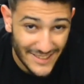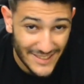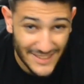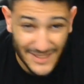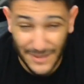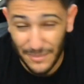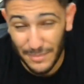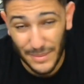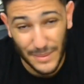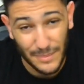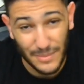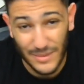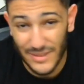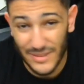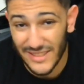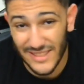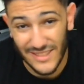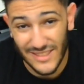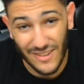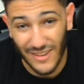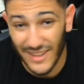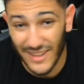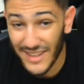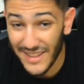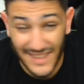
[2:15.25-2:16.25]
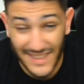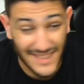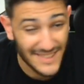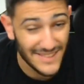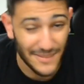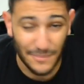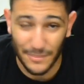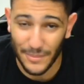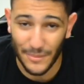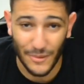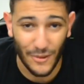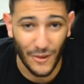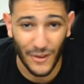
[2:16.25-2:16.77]
Some people just call it this, some
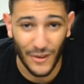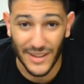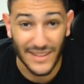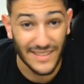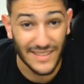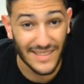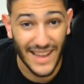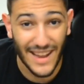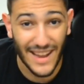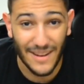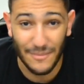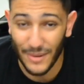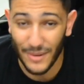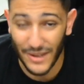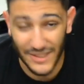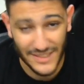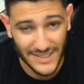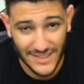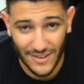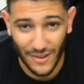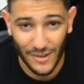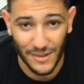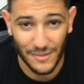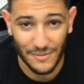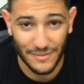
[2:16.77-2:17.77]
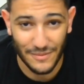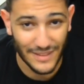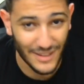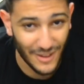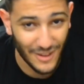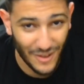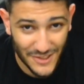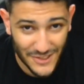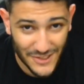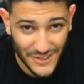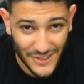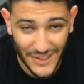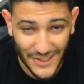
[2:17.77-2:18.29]
people call it that, but I just call it
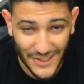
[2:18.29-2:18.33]
Veloster.